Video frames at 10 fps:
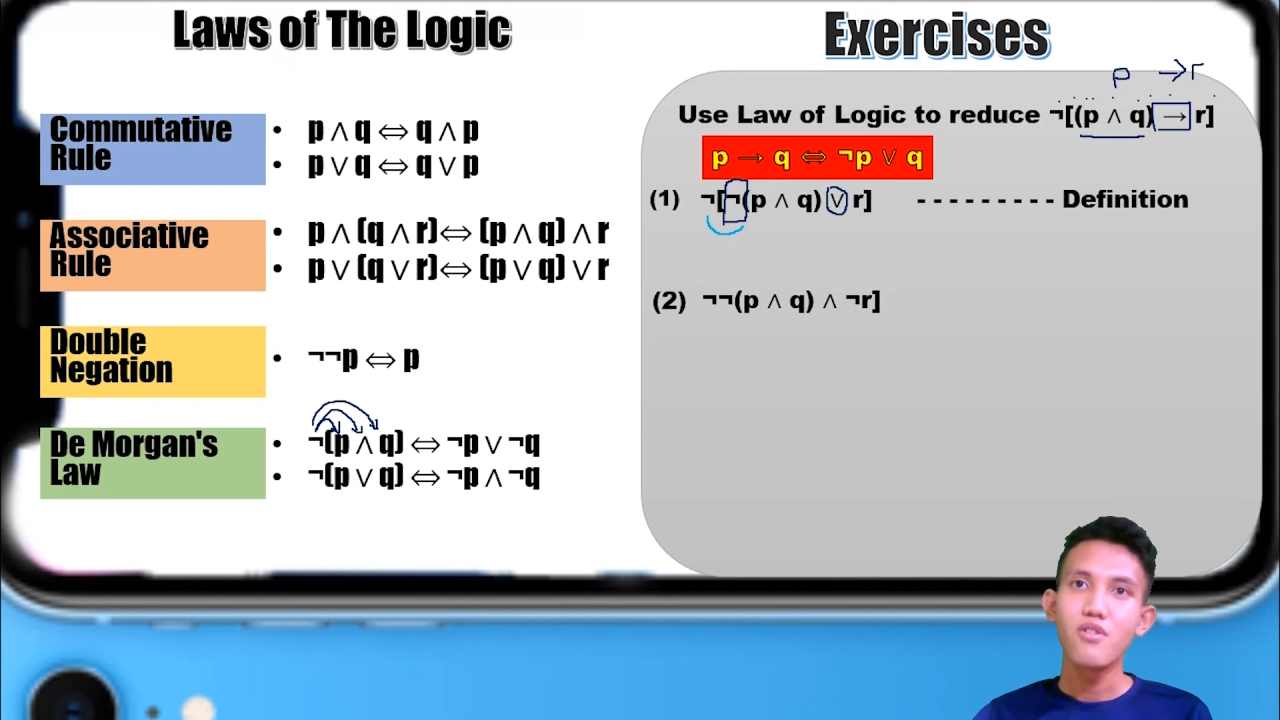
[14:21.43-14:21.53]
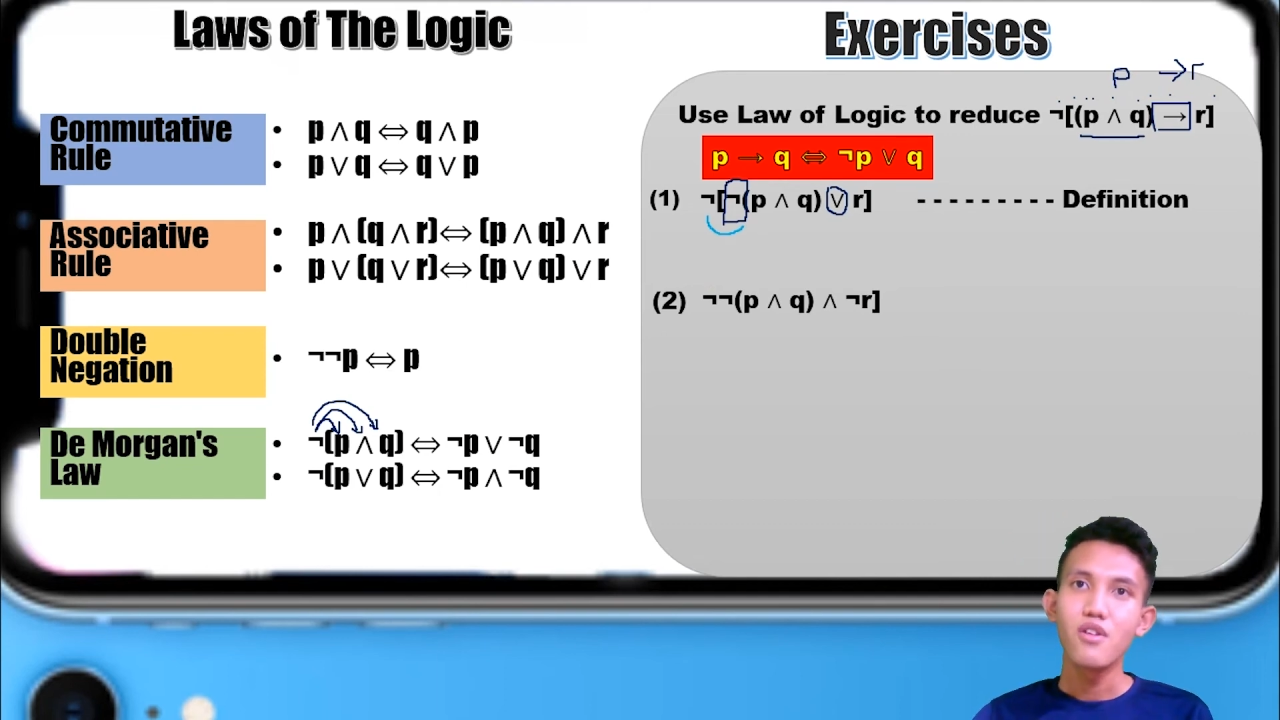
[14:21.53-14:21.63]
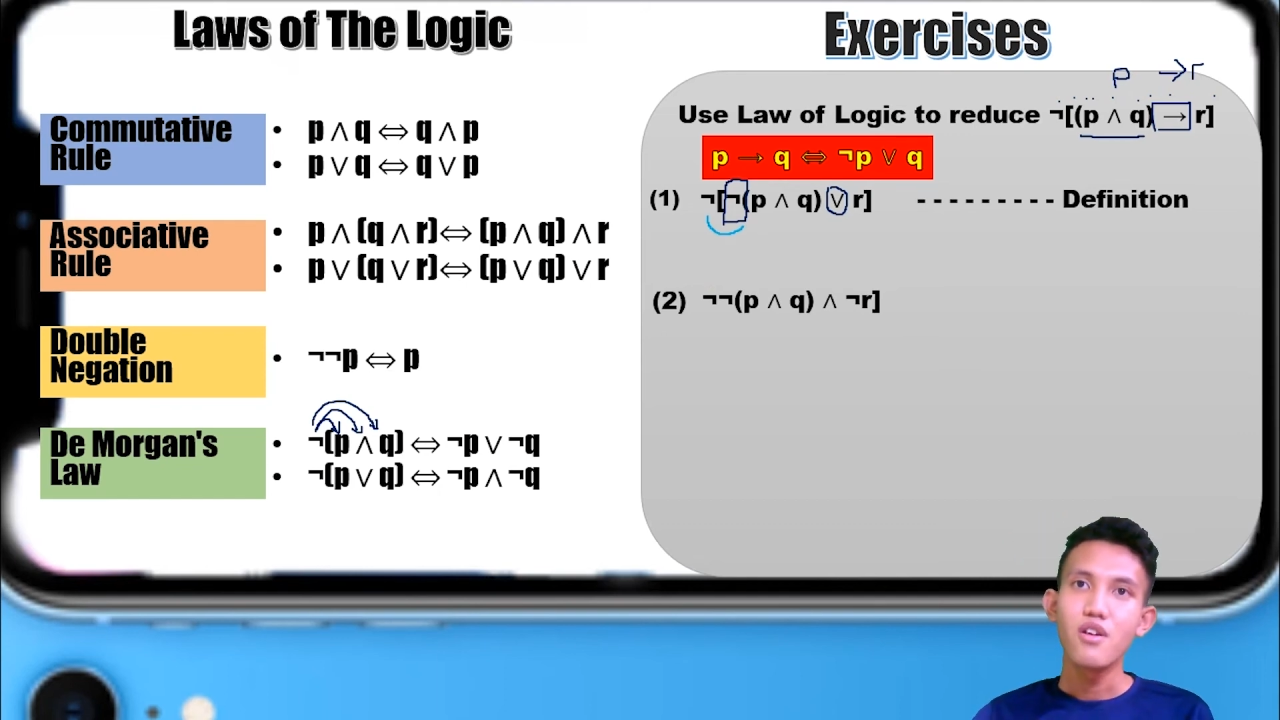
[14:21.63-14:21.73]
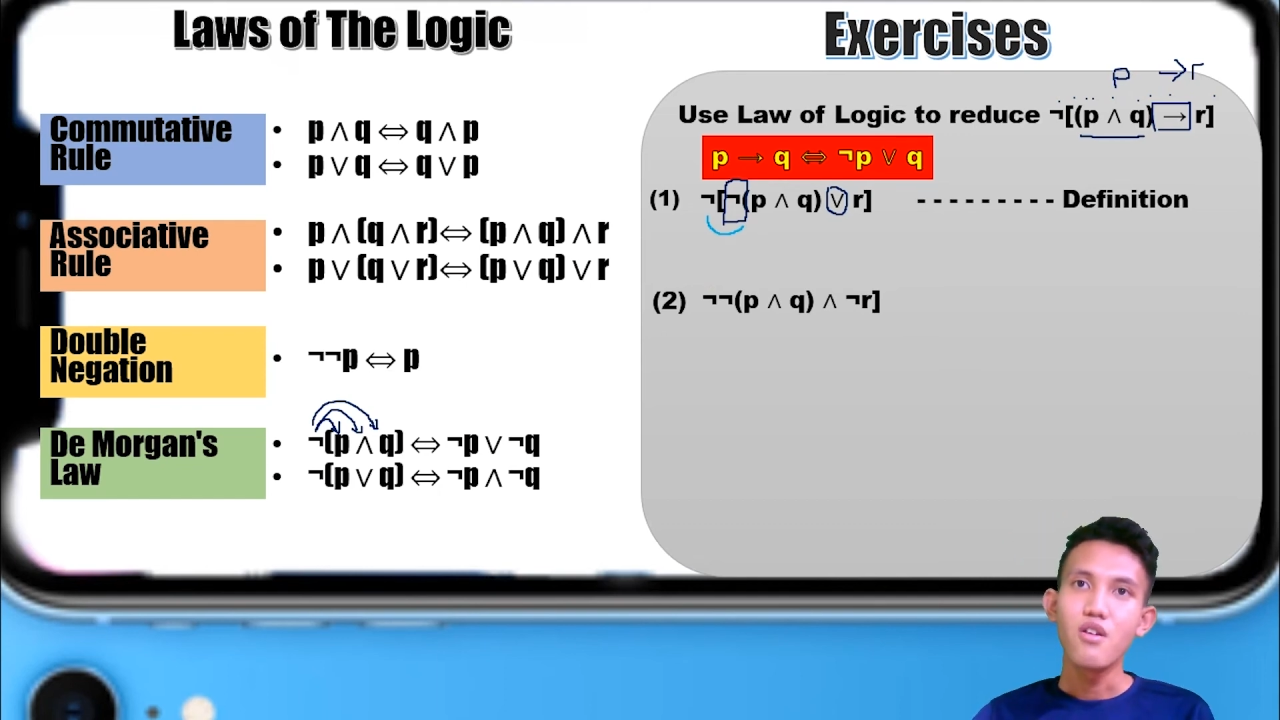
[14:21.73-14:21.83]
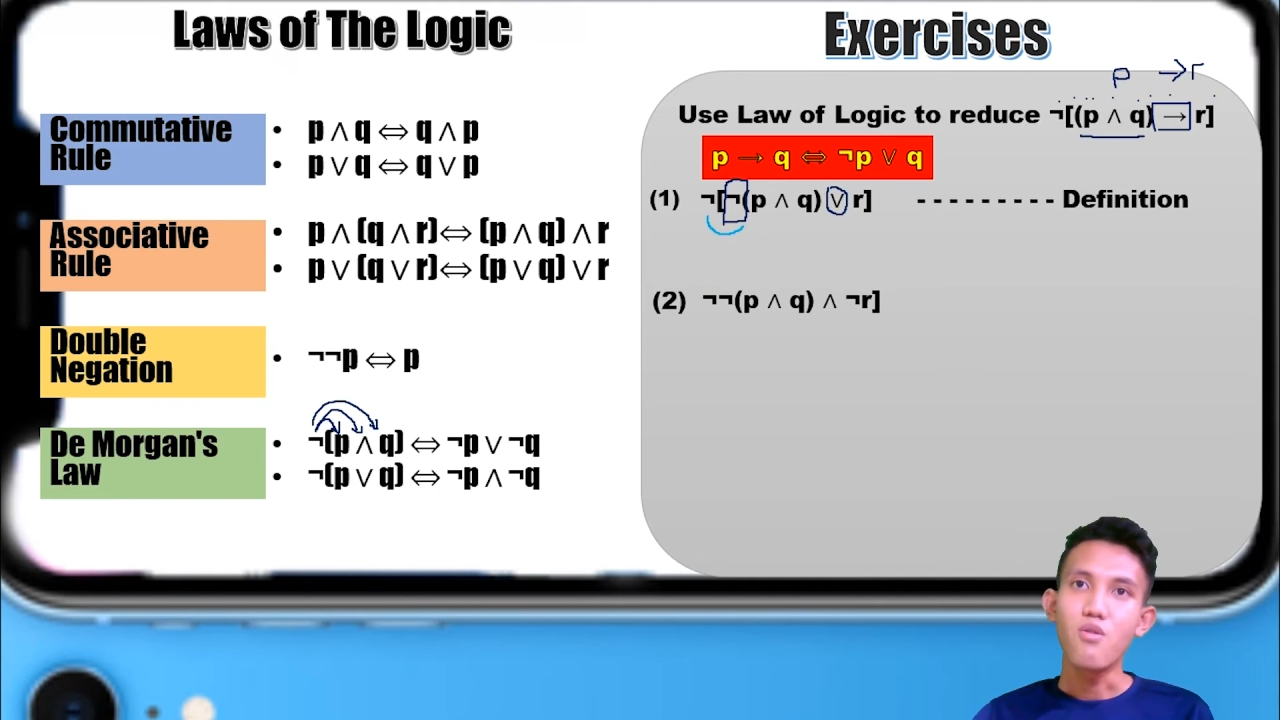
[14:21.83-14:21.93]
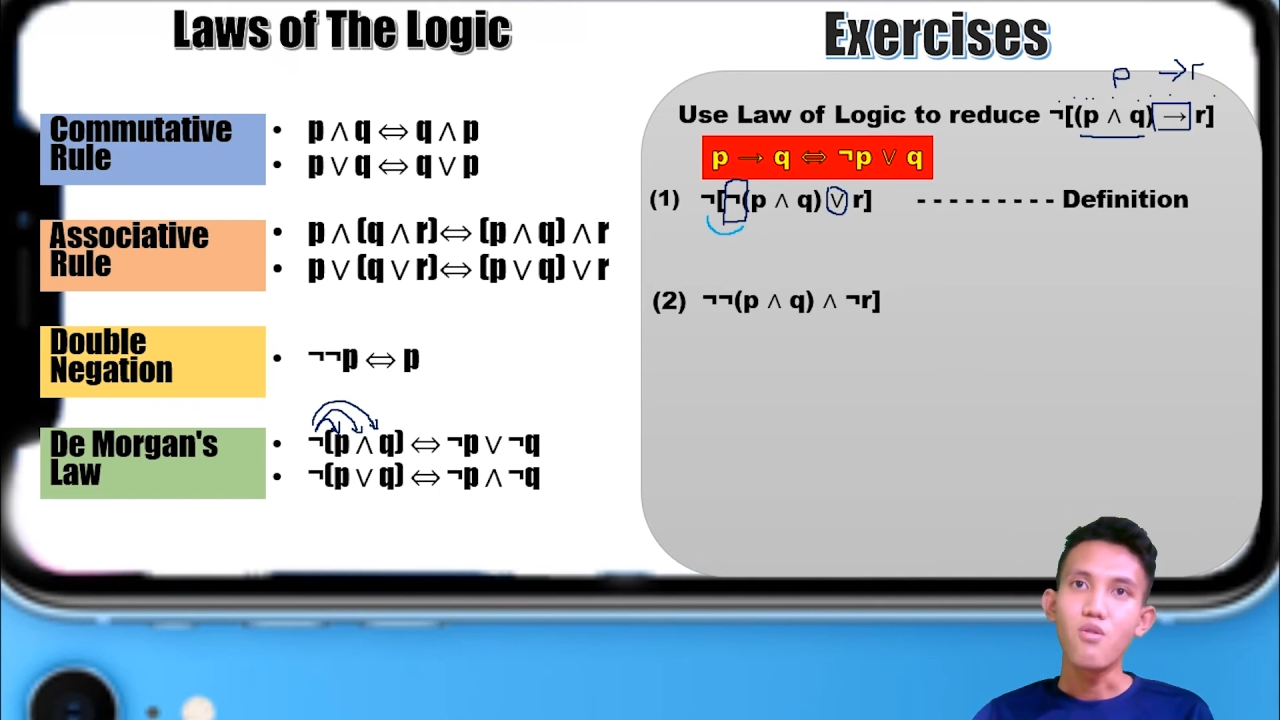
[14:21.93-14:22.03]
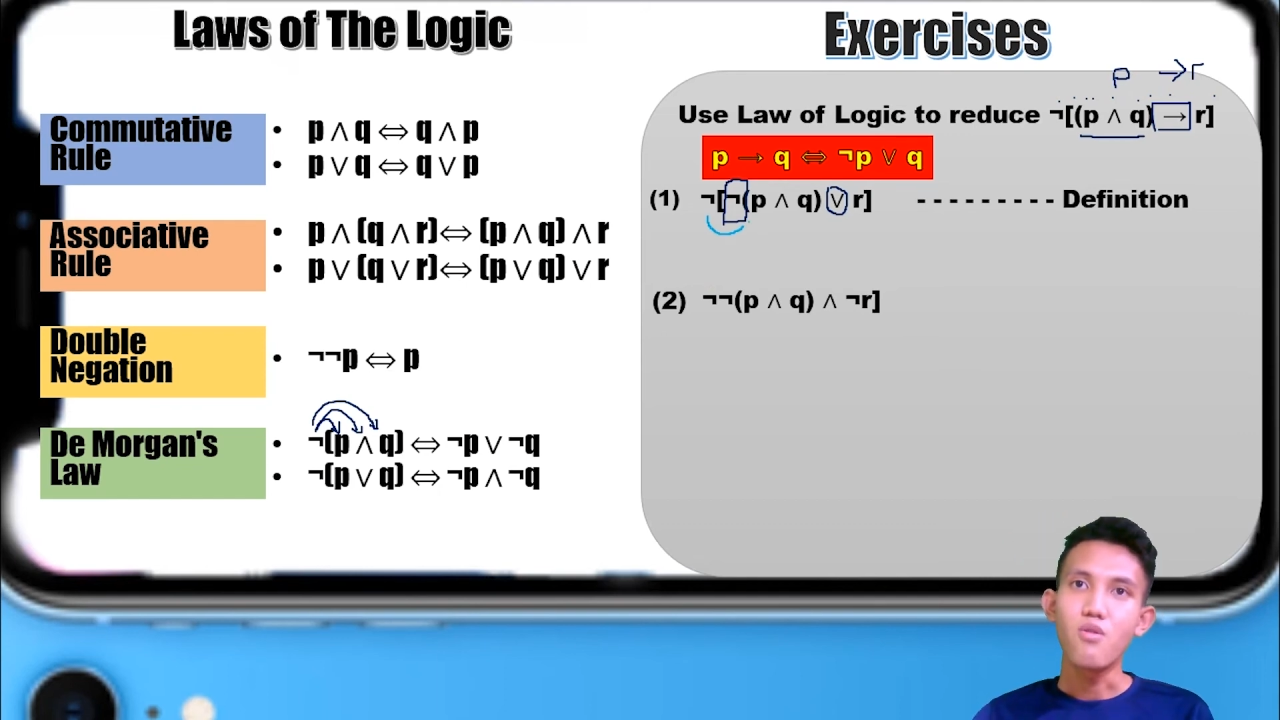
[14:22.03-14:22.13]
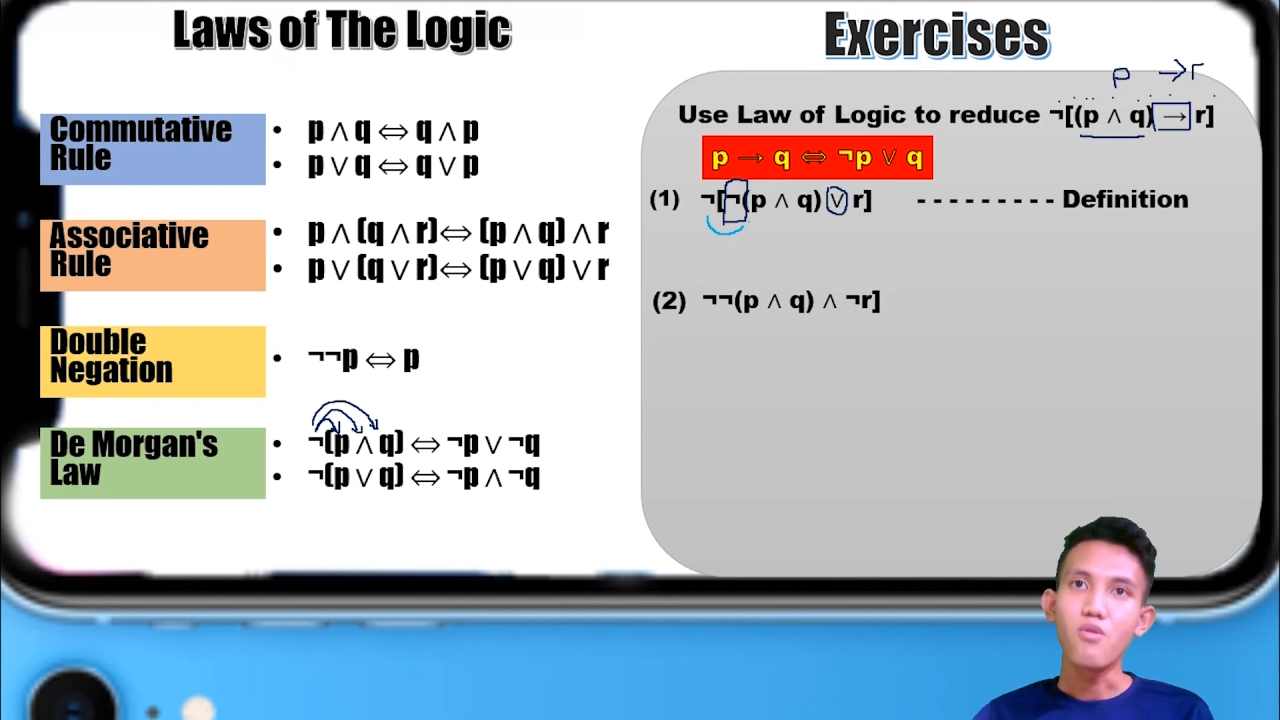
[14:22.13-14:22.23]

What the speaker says: into